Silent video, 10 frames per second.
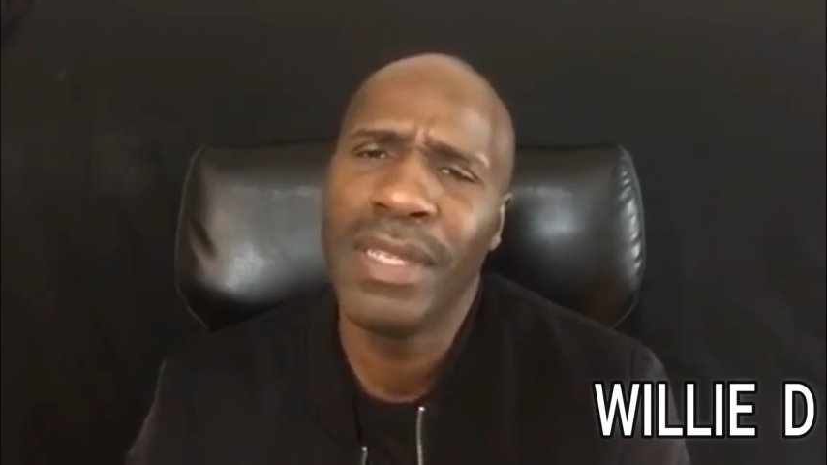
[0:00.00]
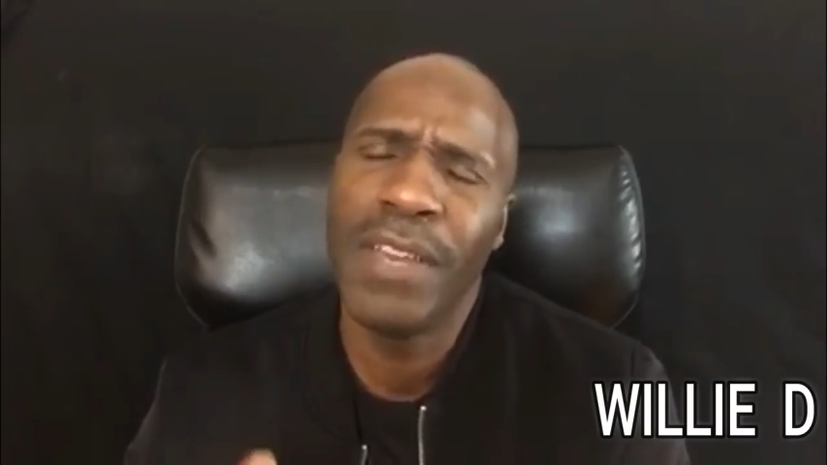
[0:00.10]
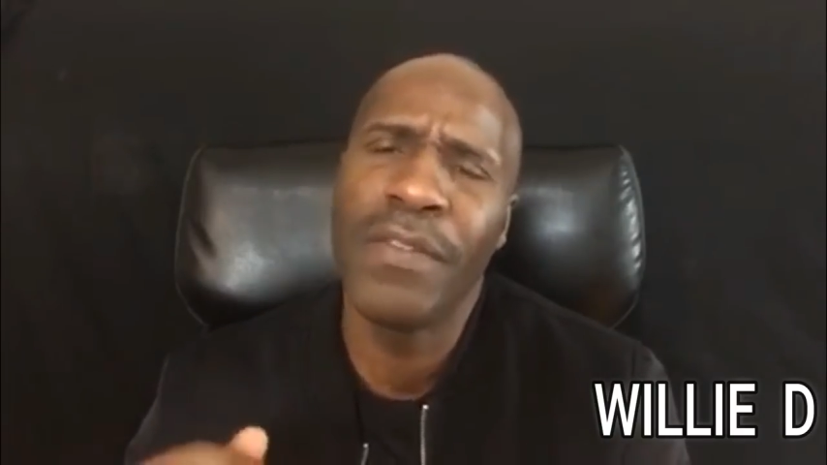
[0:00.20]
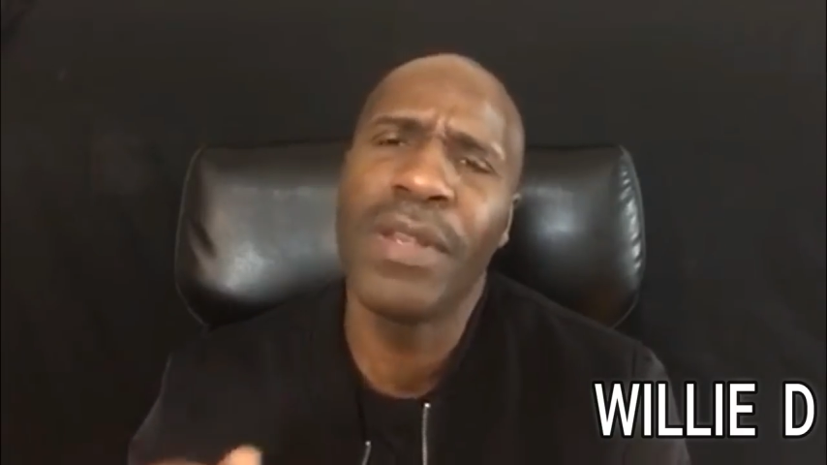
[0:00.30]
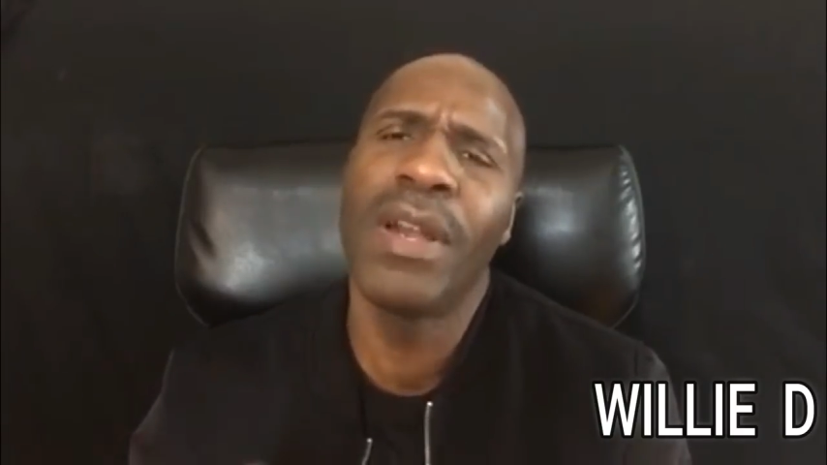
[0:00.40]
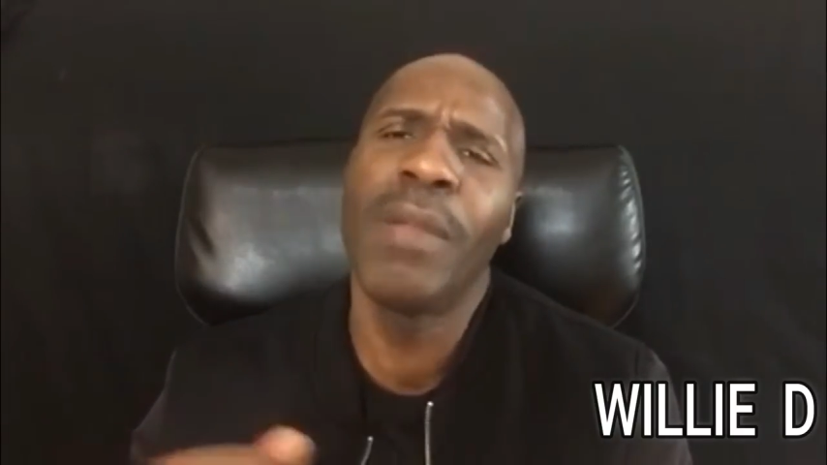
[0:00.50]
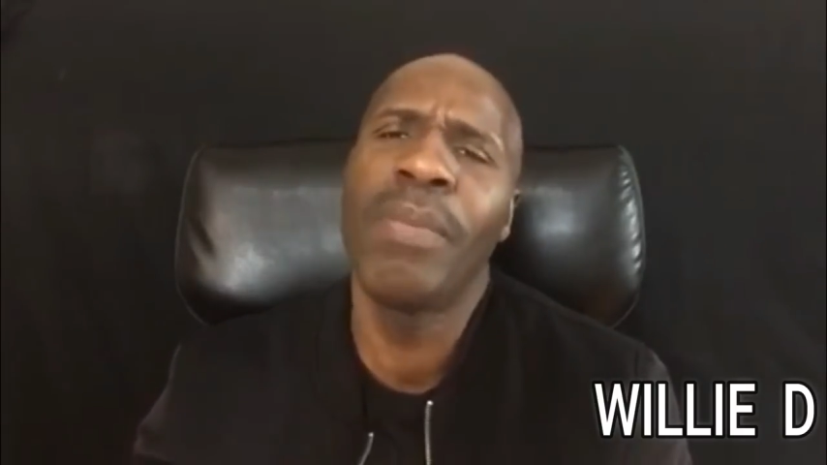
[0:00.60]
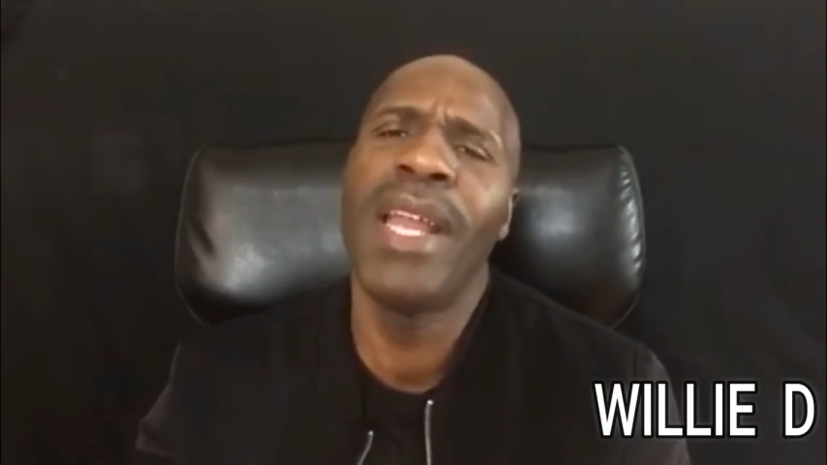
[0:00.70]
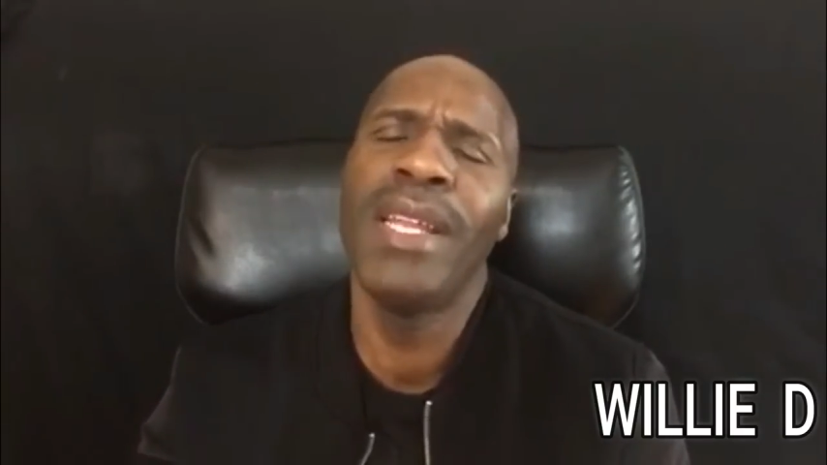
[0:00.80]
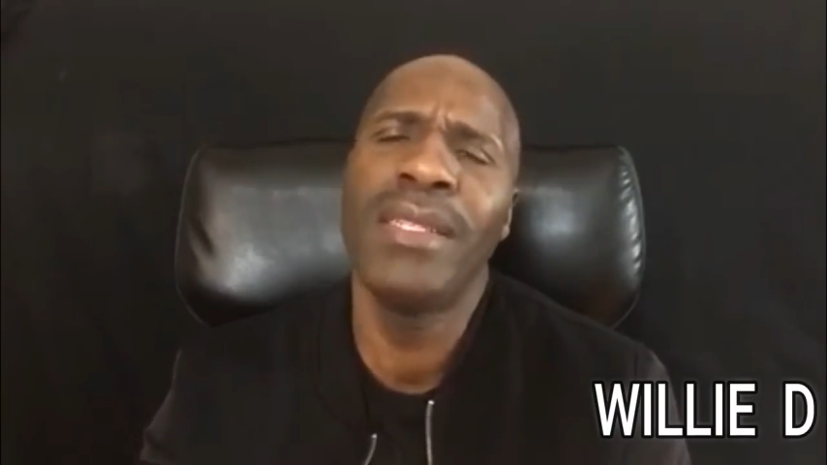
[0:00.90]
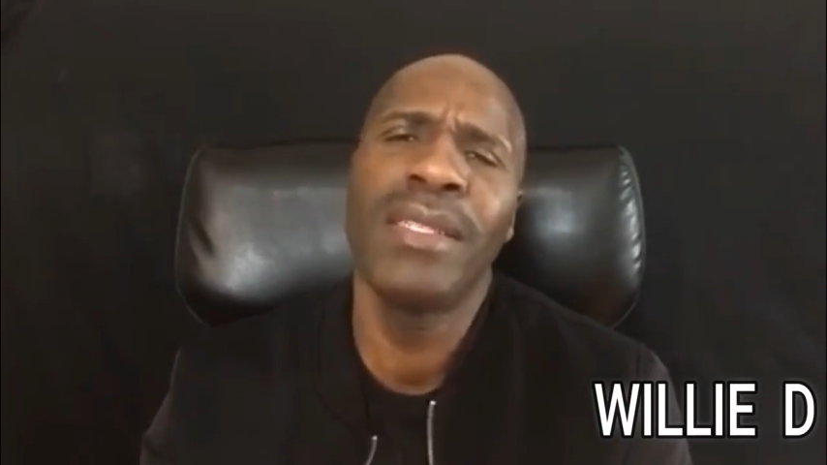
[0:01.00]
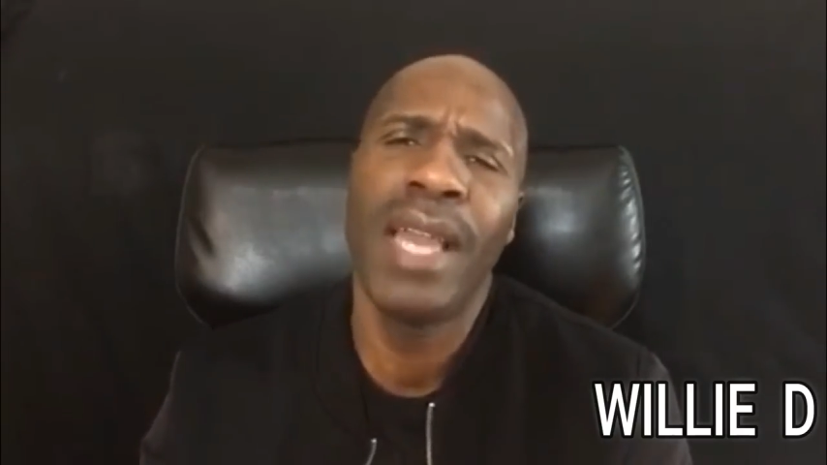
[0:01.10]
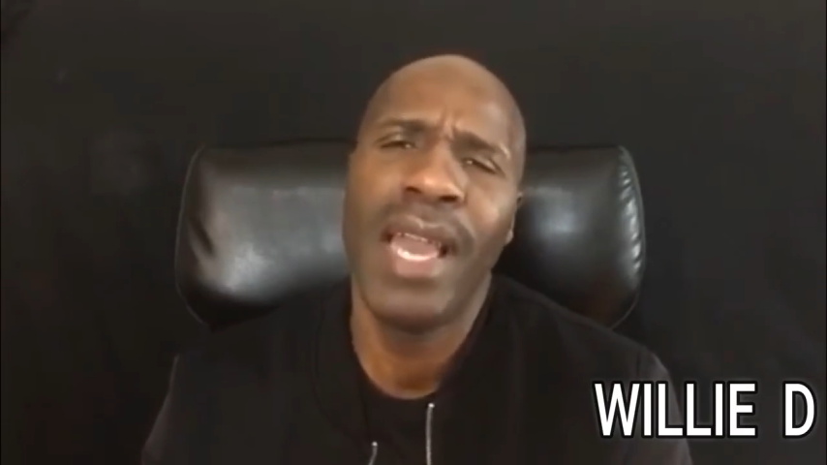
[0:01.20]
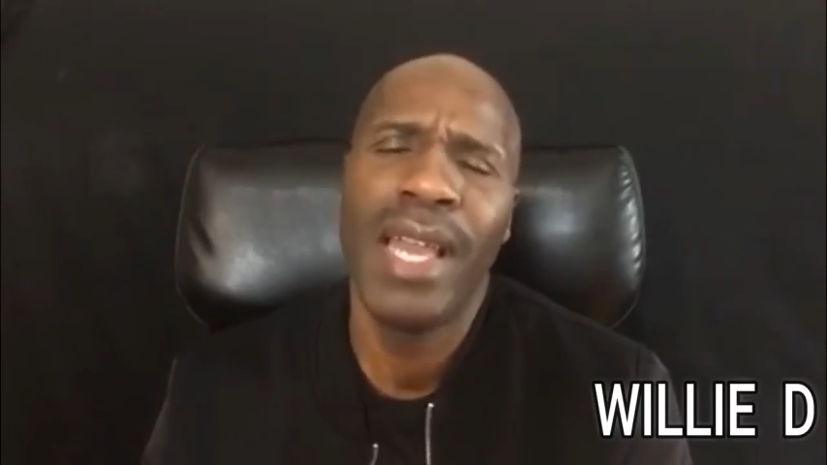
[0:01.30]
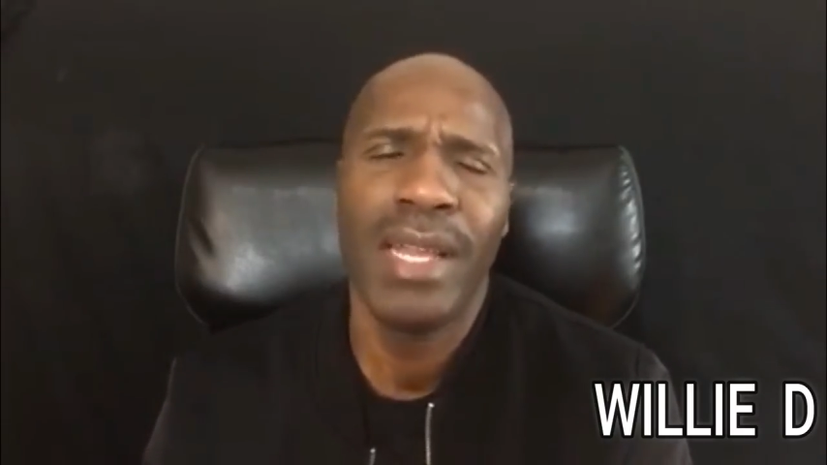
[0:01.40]
if you're going to play this
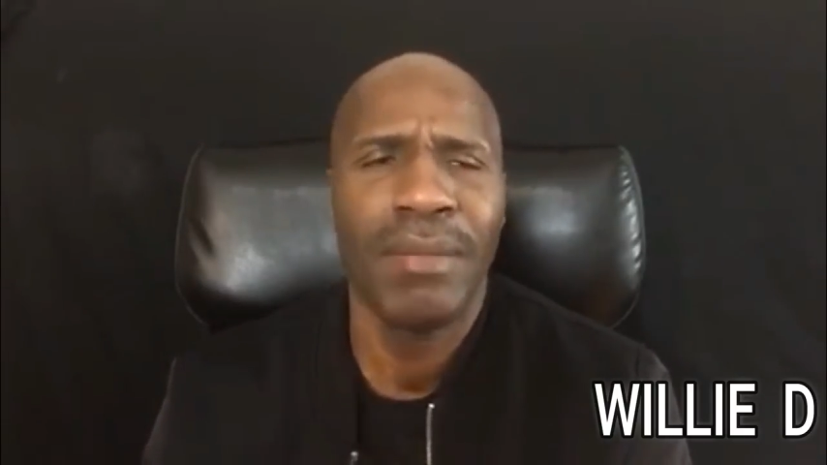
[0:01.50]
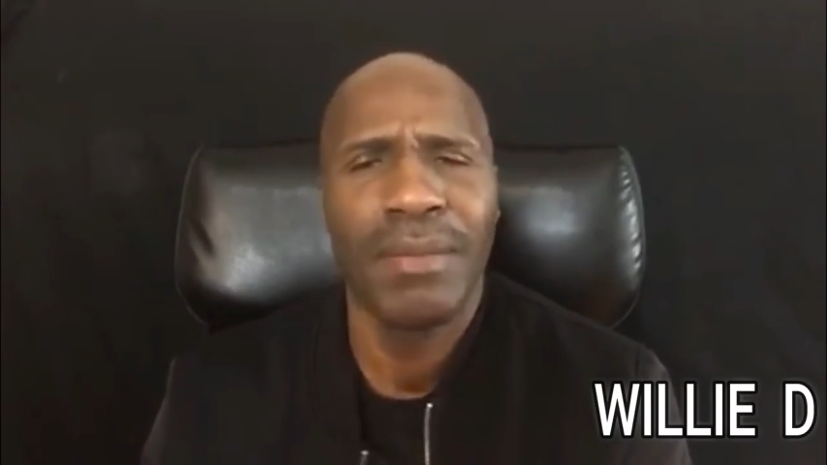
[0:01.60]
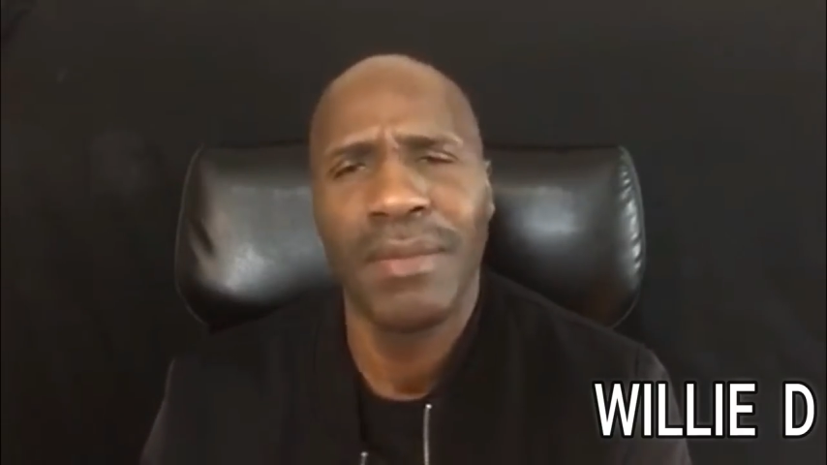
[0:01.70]
game,